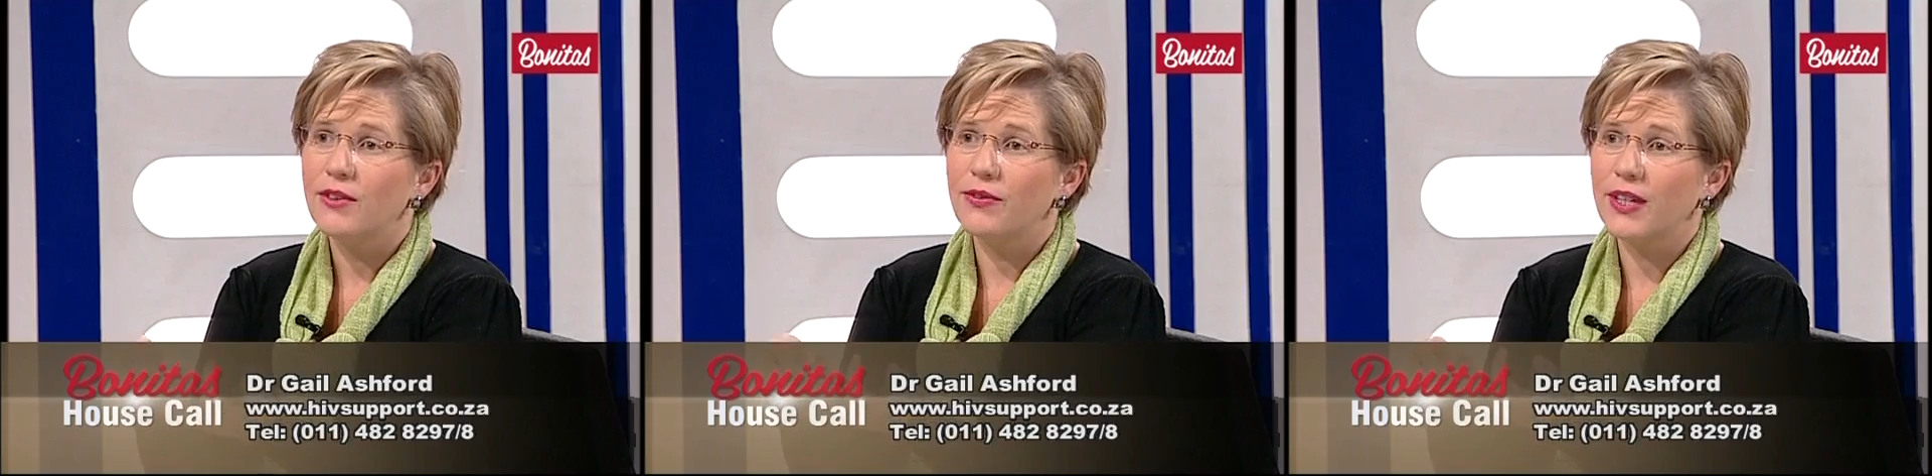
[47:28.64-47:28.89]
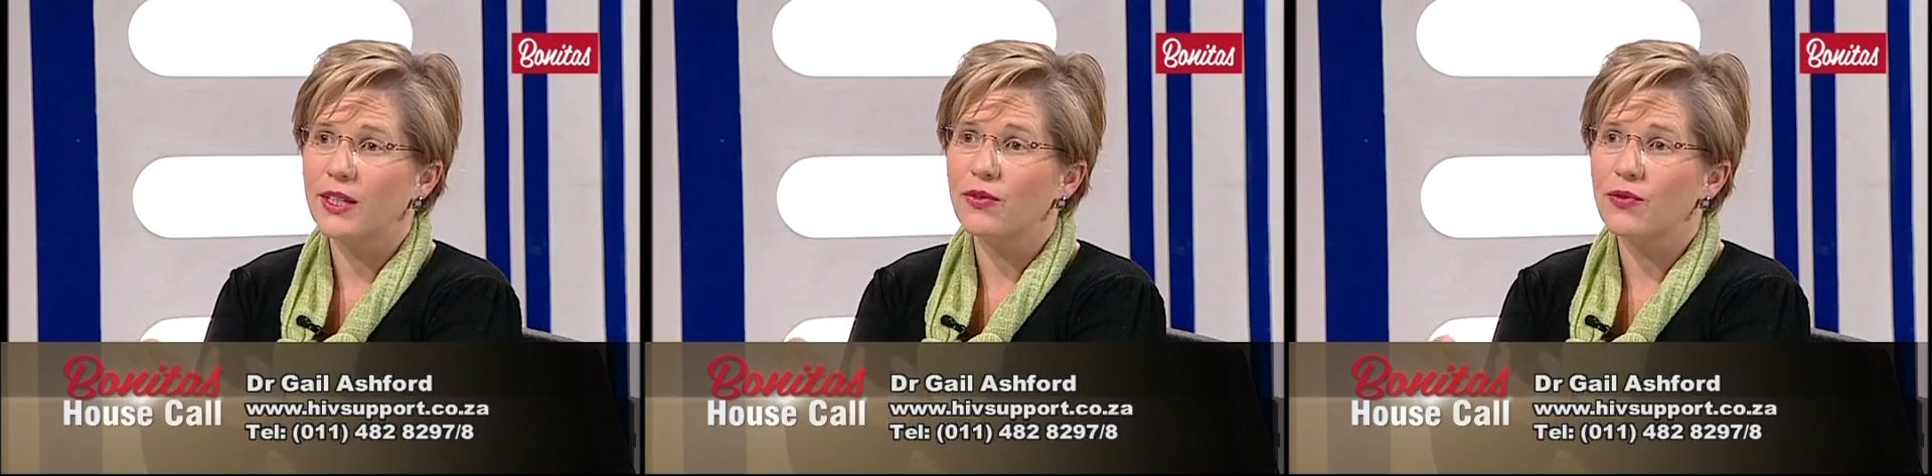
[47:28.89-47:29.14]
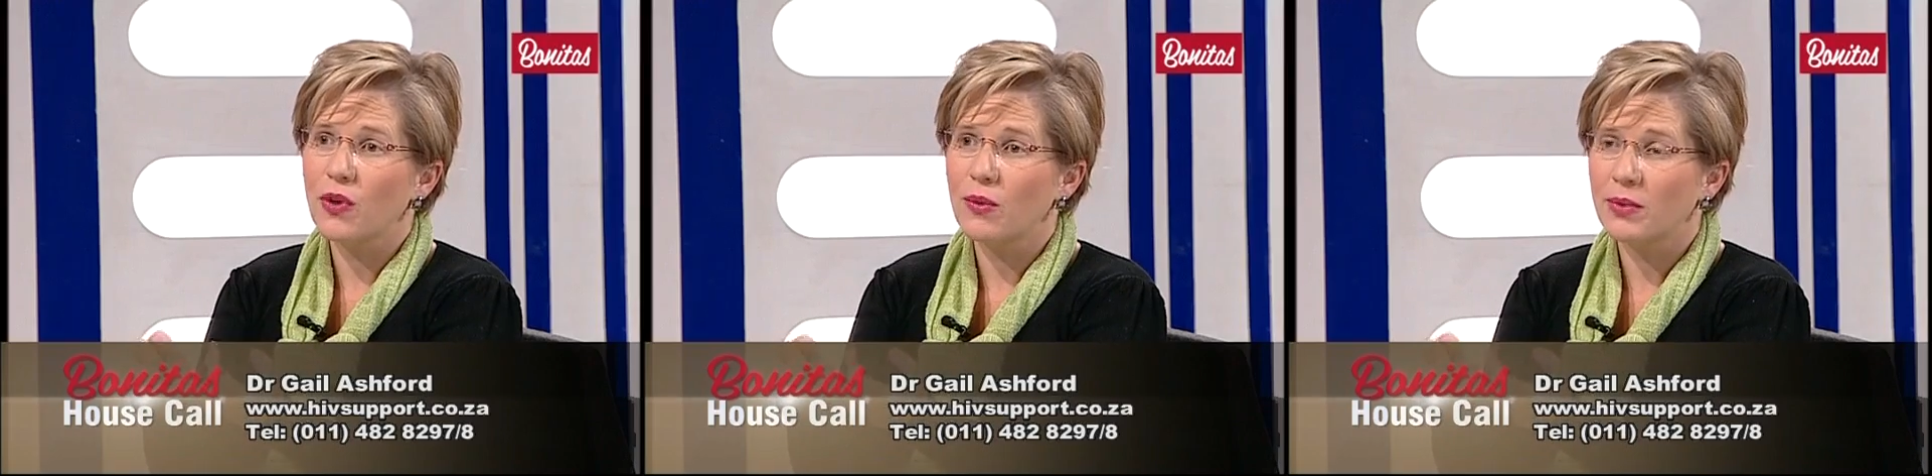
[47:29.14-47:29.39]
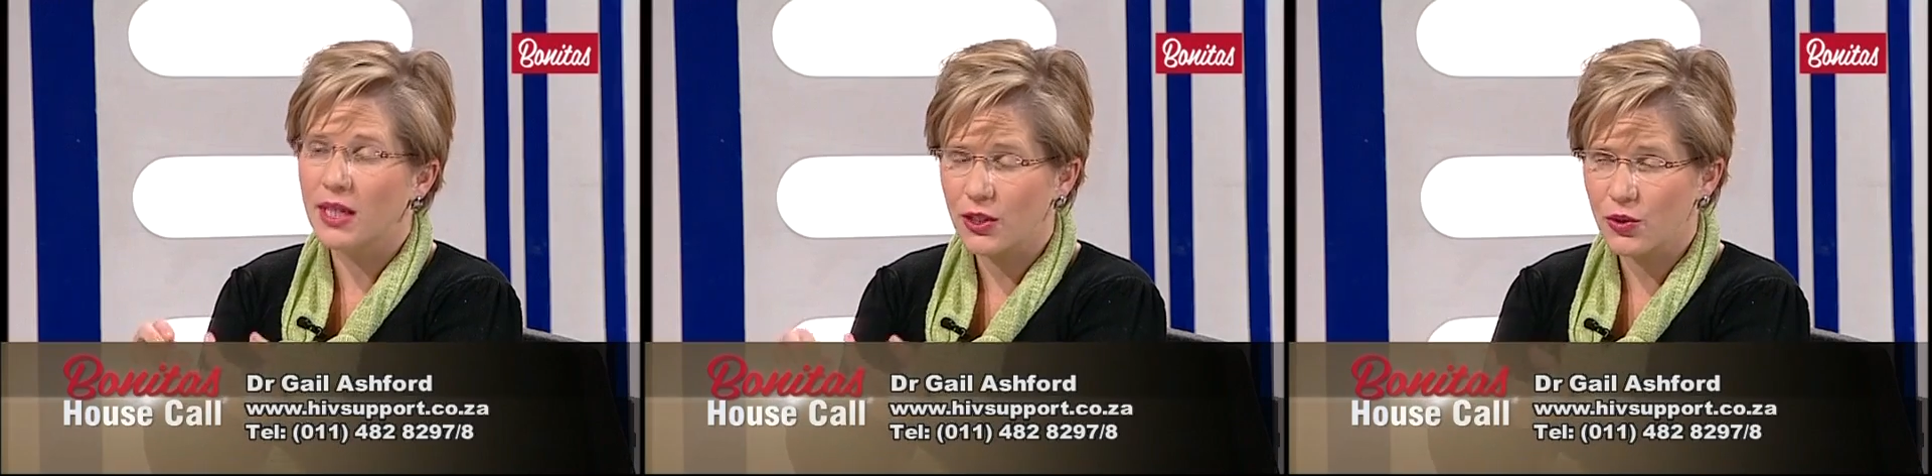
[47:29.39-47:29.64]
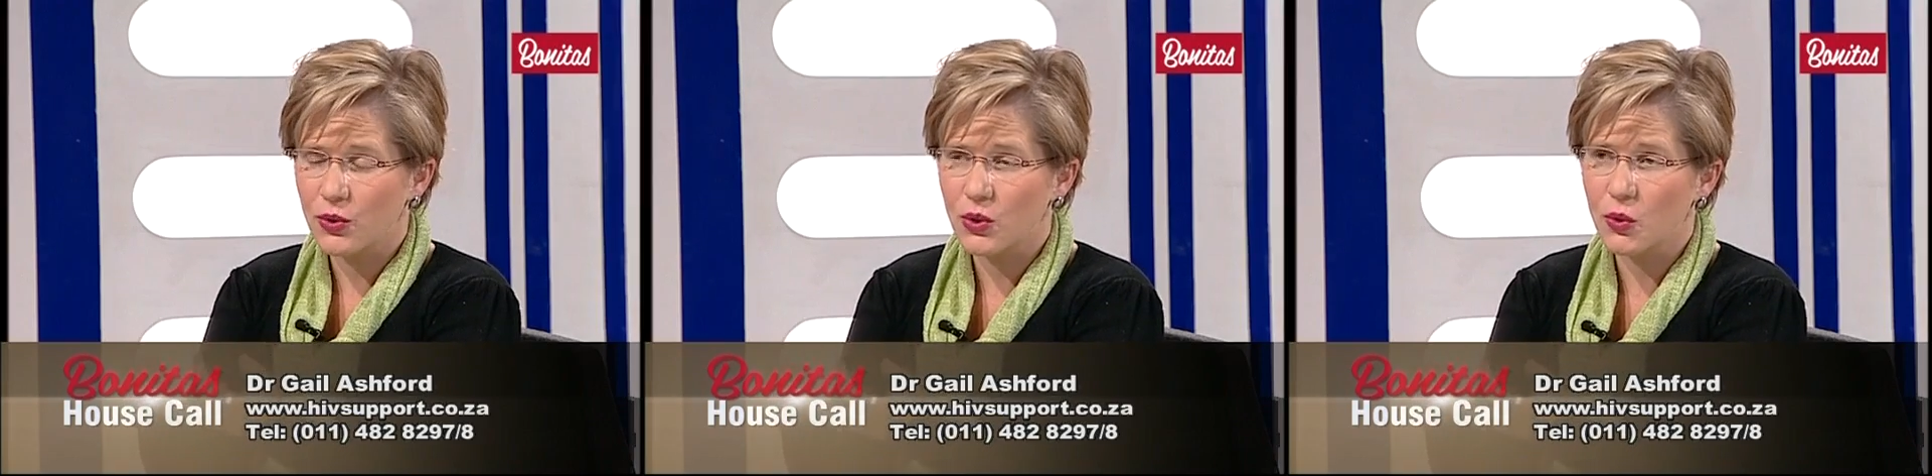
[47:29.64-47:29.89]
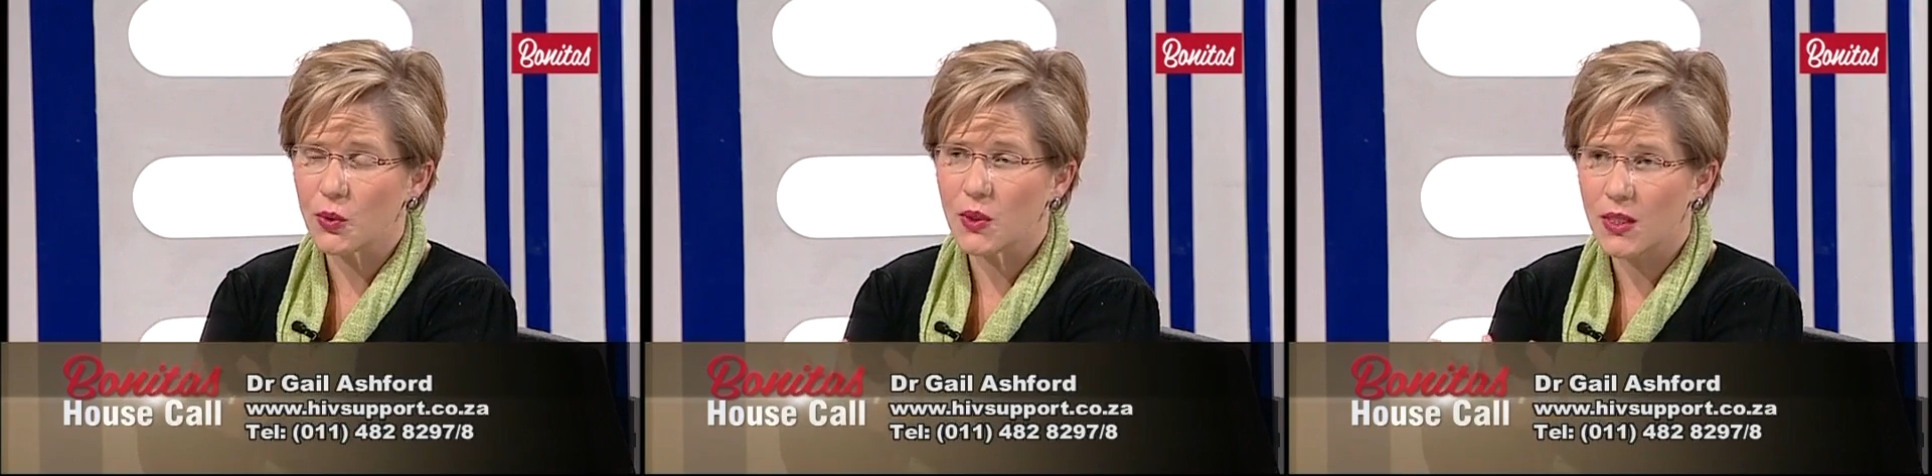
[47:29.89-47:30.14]
fat from natural
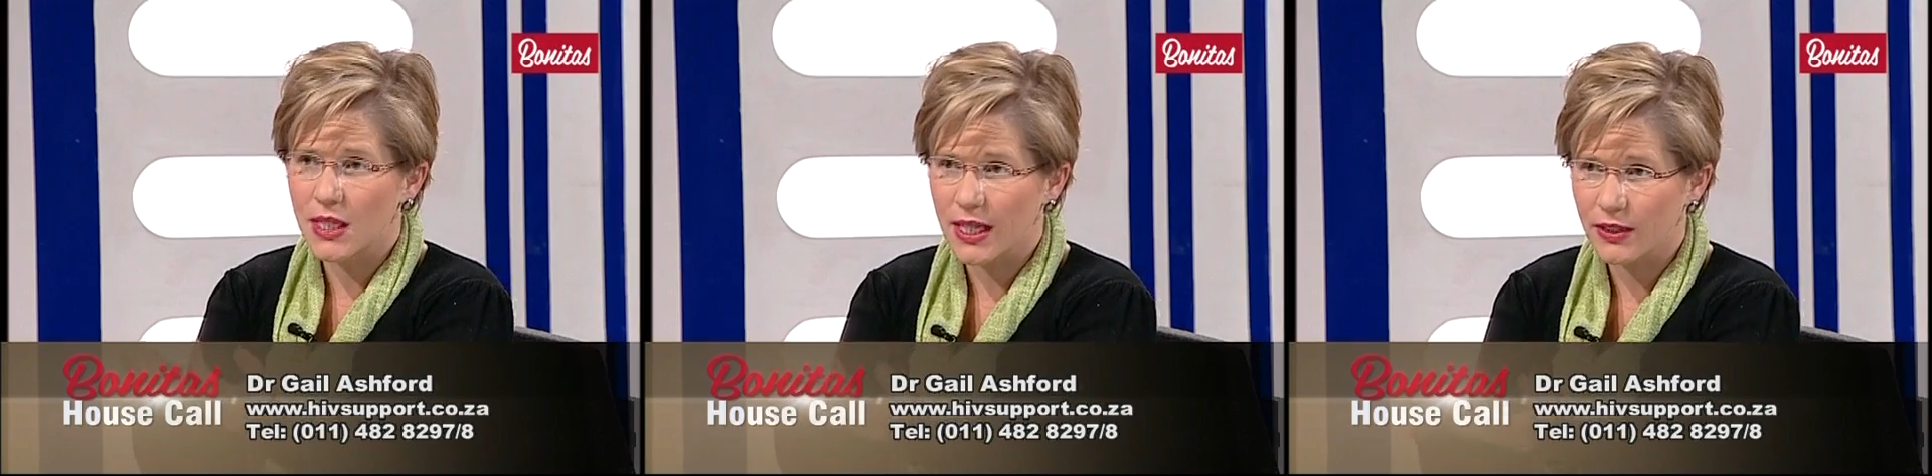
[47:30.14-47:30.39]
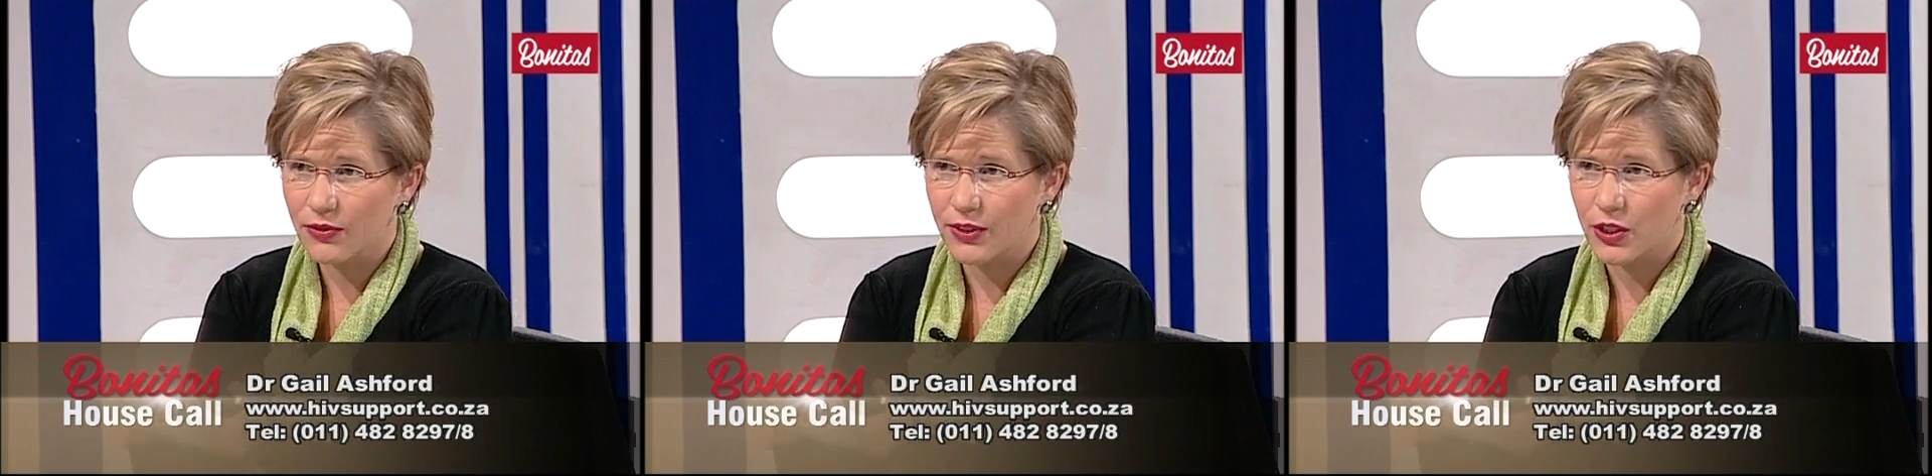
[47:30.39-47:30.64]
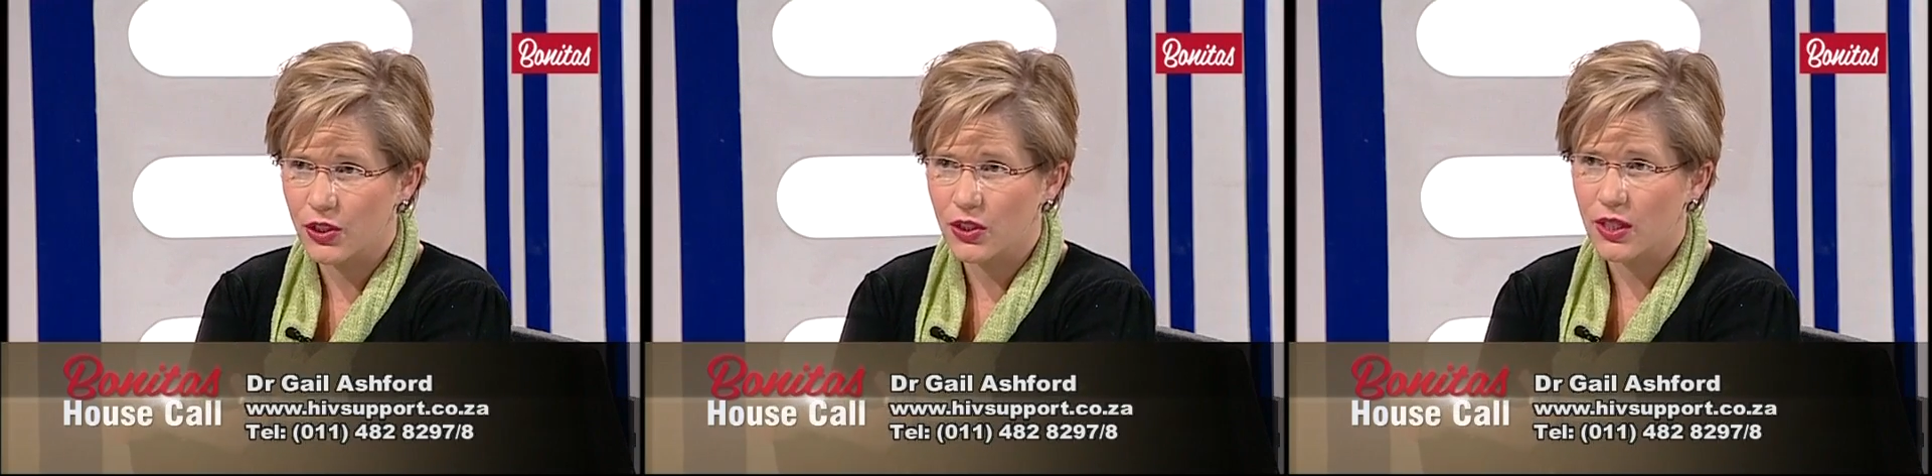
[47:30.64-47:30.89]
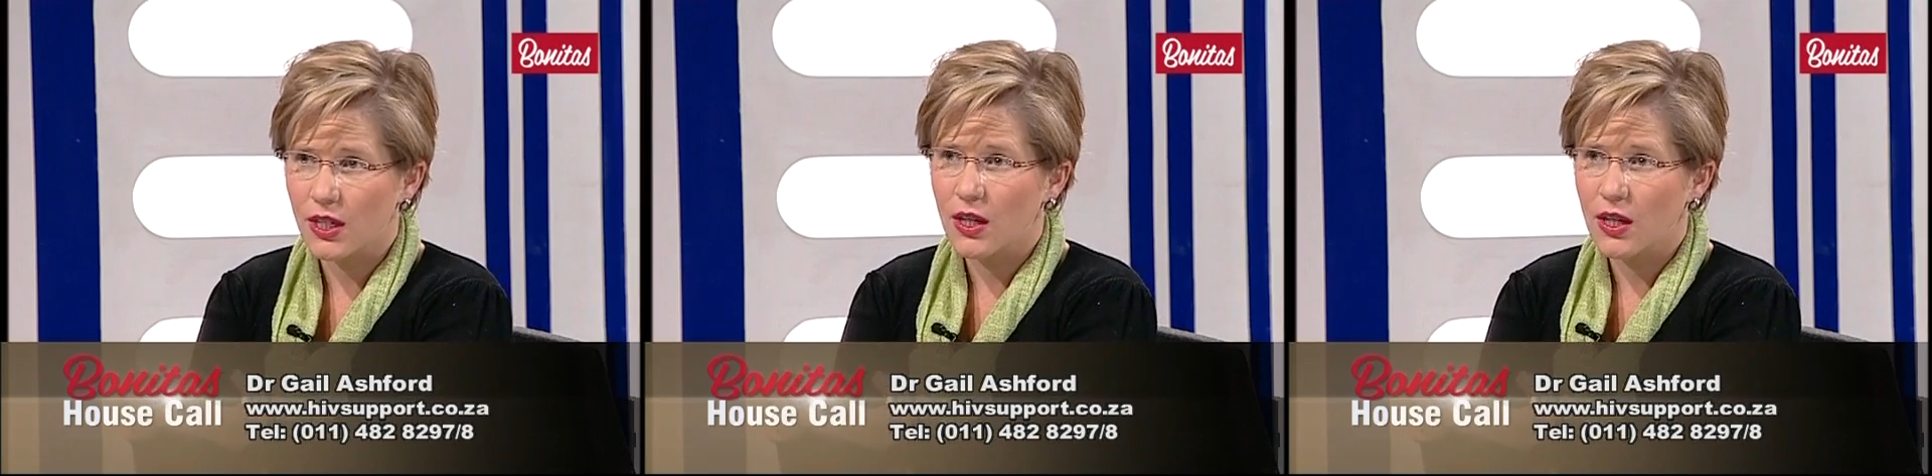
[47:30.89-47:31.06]
sources like fish.